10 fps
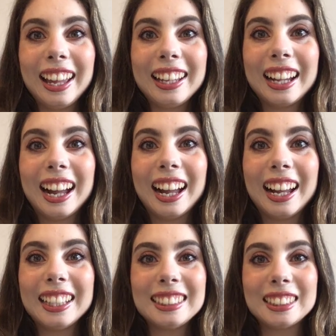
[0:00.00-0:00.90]

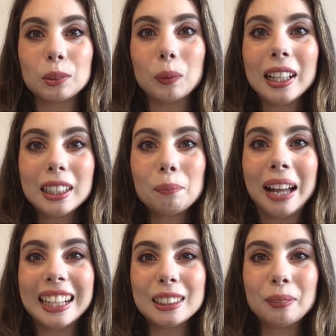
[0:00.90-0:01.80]
guys and welcome
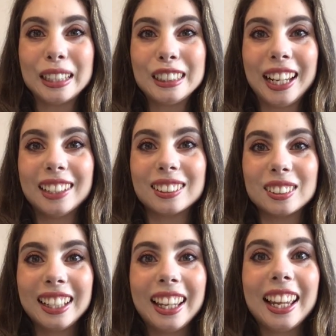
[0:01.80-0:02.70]
back to my channel.
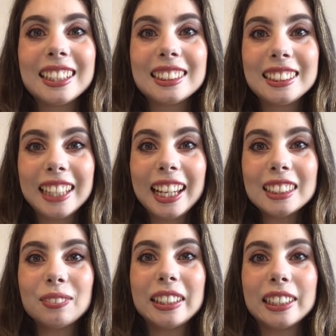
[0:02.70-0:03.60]
In today's
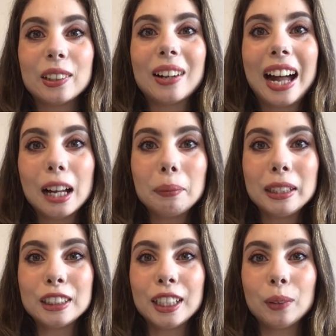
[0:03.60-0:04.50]
video, I'll be
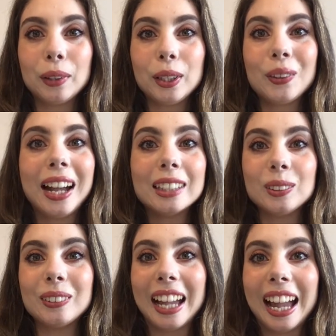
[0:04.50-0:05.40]
sharing with you how
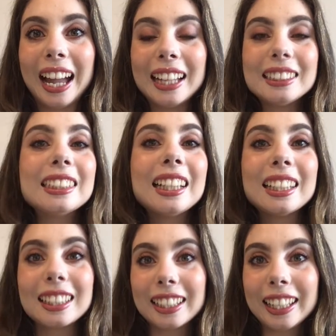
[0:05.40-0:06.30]
to add,
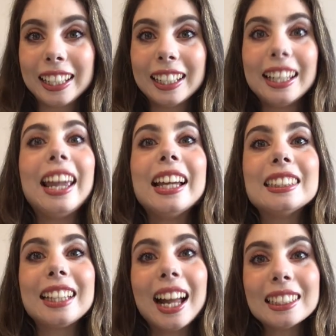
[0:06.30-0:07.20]
link, and
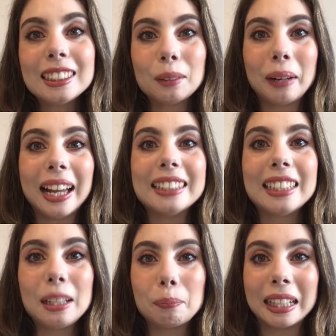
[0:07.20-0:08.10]
customize
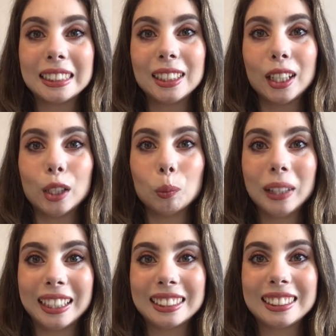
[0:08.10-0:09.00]
a button on
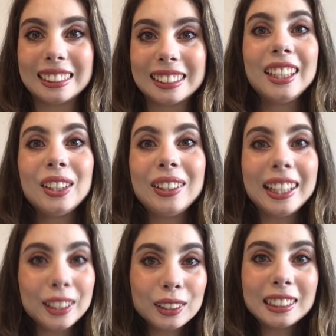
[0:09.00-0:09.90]
Wix. You can
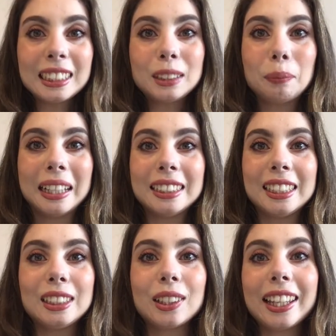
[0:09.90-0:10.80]
use this button
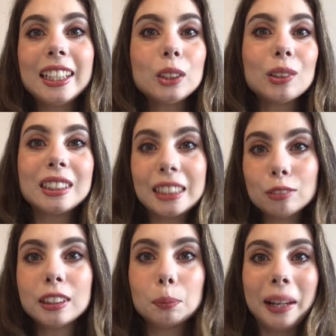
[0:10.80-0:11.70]
to link to a
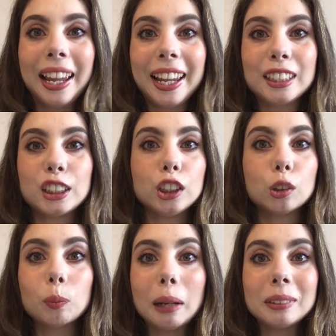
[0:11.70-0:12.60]
different page on your
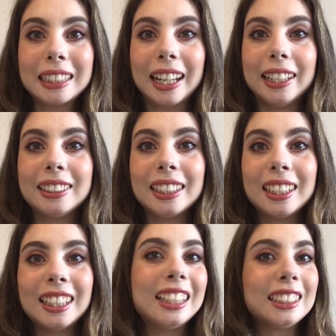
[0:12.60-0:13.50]
website,
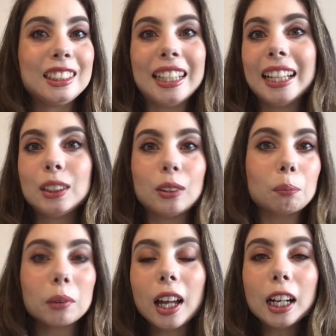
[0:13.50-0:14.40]
such as to a
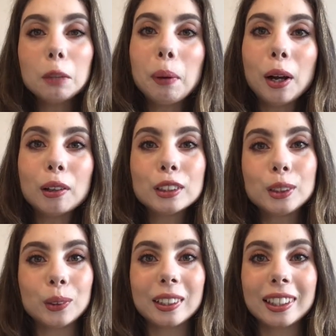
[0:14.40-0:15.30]
blog post
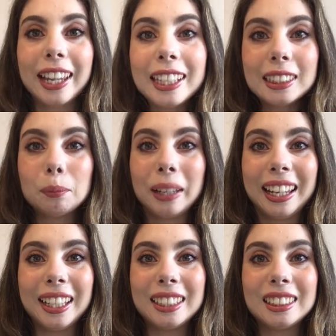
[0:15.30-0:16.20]
or landing
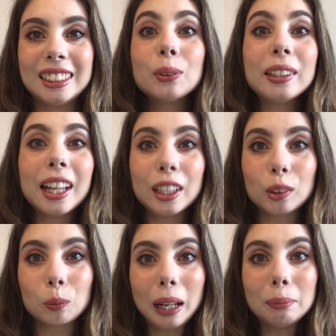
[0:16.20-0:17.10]
page, to another
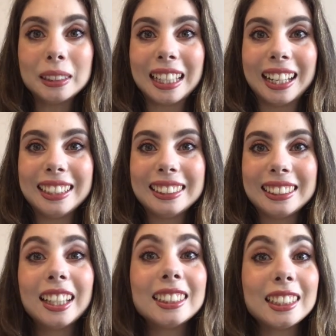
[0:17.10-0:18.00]
website,
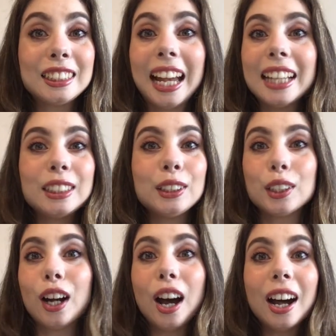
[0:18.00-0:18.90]
such as to
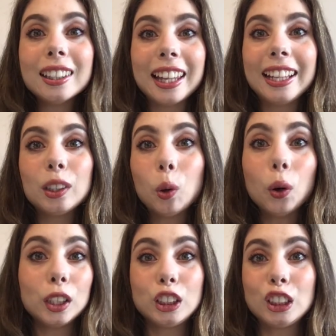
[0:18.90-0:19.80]
your online
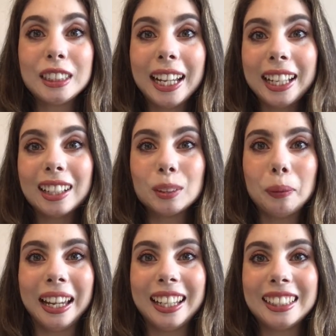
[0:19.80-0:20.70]
course checkout
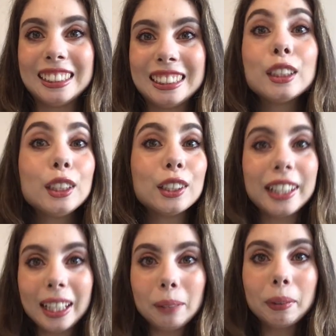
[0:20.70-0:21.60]
page, to your
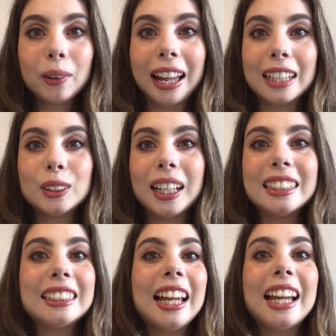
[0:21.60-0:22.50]
email
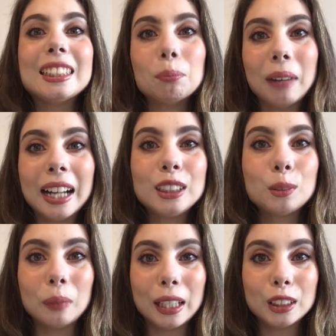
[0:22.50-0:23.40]
address, and much,
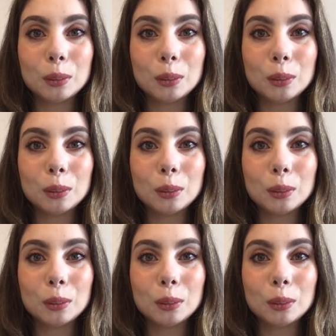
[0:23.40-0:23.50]
much